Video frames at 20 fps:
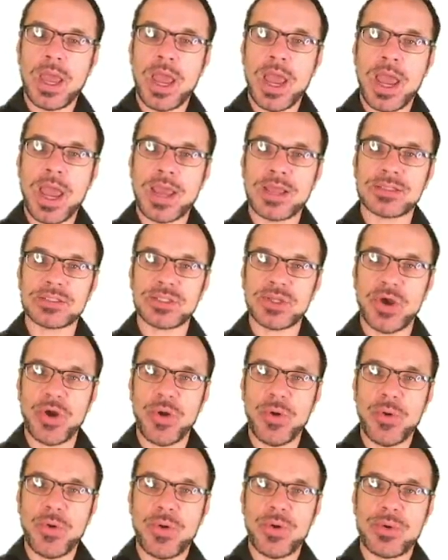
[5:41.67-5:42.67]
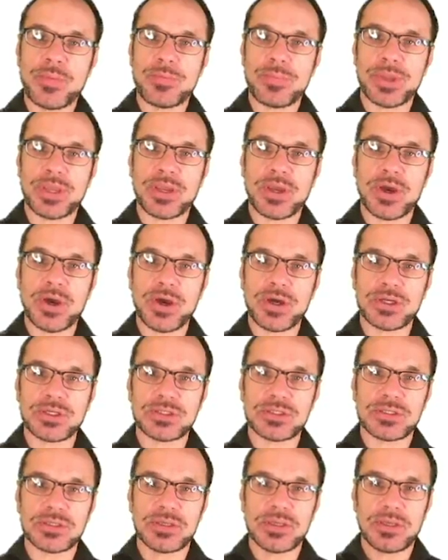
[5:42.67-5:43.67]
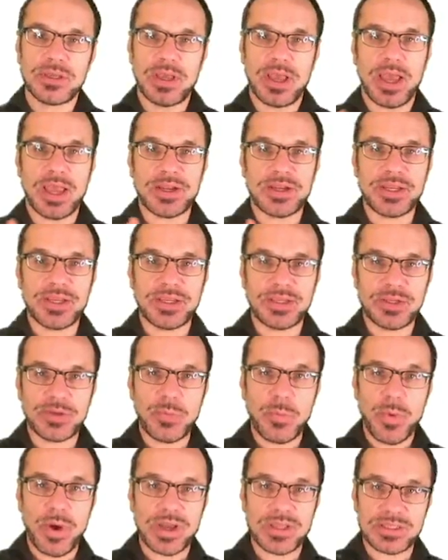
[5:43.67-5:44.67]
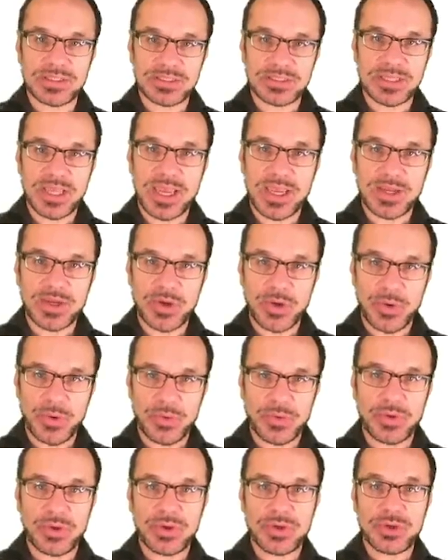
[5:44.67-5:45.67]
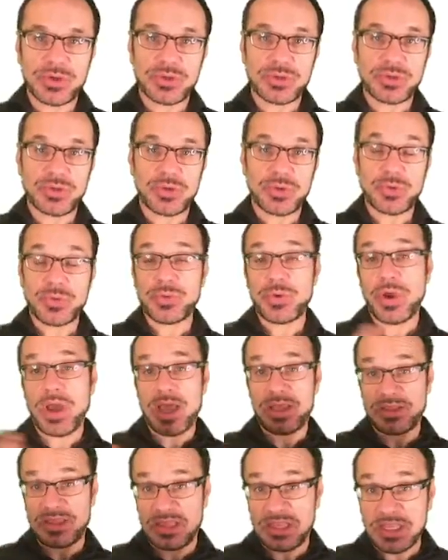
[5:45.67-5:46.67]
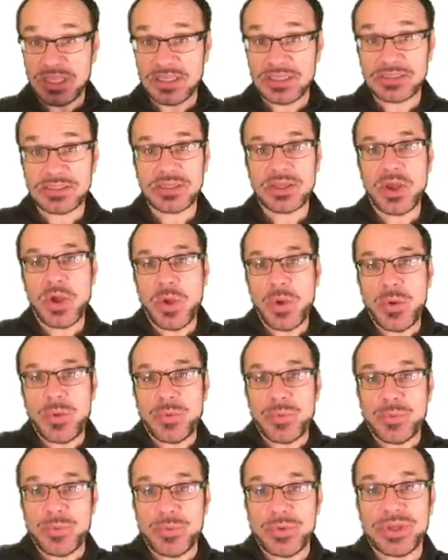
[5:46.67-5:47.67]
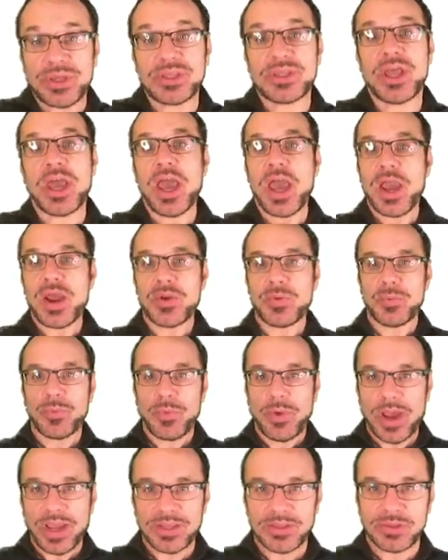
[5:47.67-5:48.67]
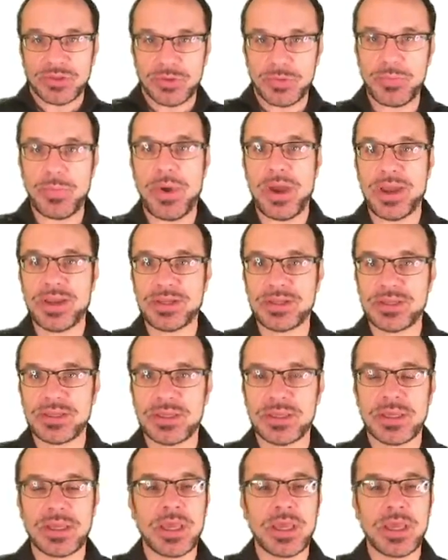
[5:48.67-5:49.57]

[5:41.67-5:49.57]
And so, because I need one cycle to at least read and write the byte,